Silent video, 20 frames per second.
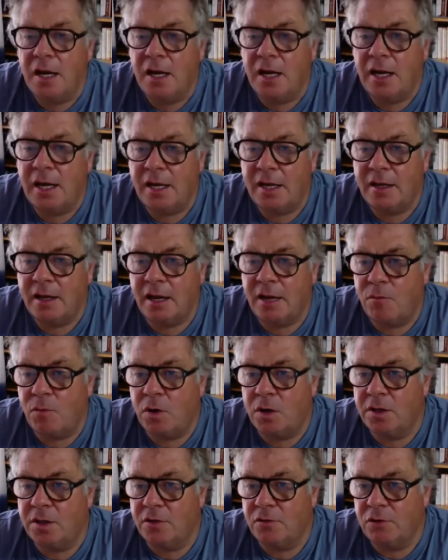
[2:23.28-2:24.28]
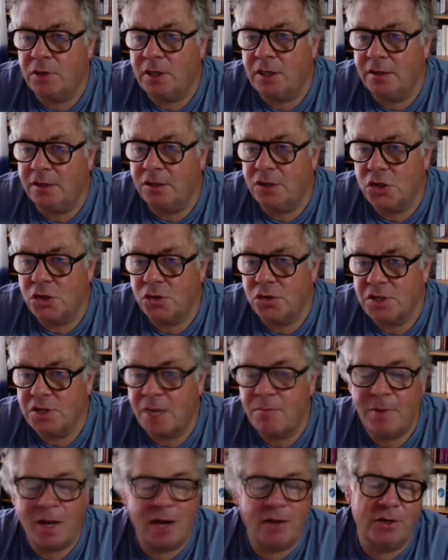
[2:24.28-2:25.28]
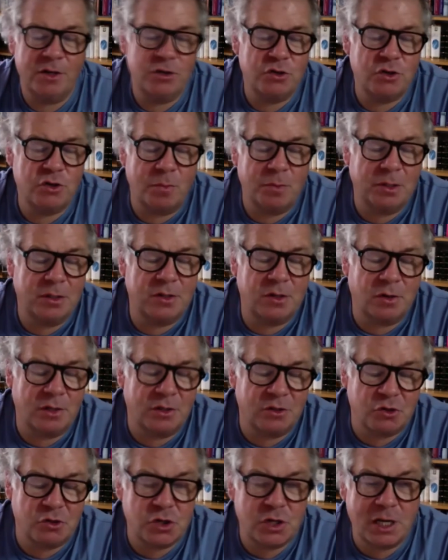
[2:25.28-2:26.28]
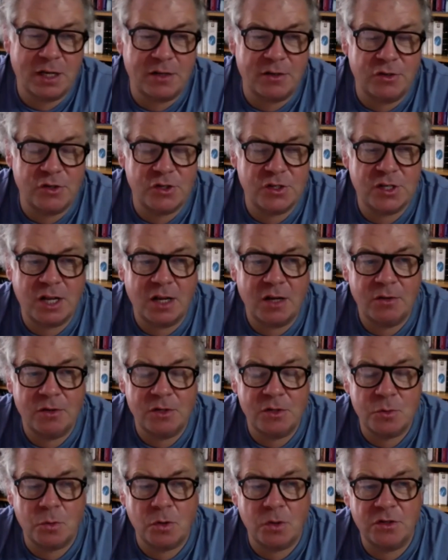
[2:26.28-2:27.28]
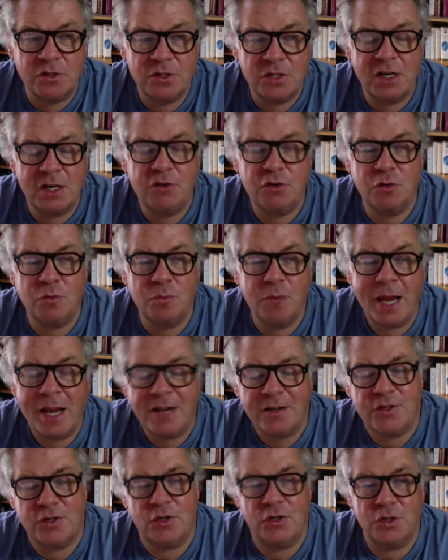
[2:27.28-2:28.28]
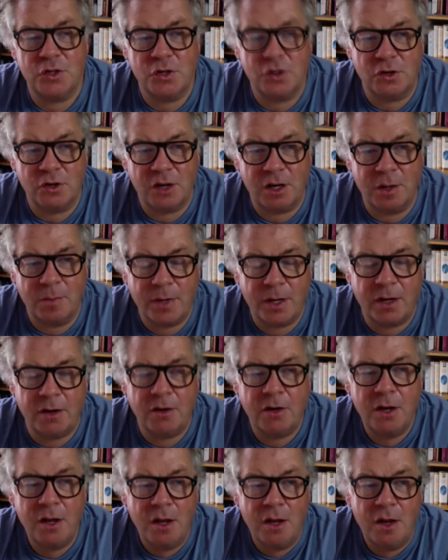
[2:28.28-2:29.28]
And one of the real issues I'm having trouble to understand just now is what the central banks are talking about.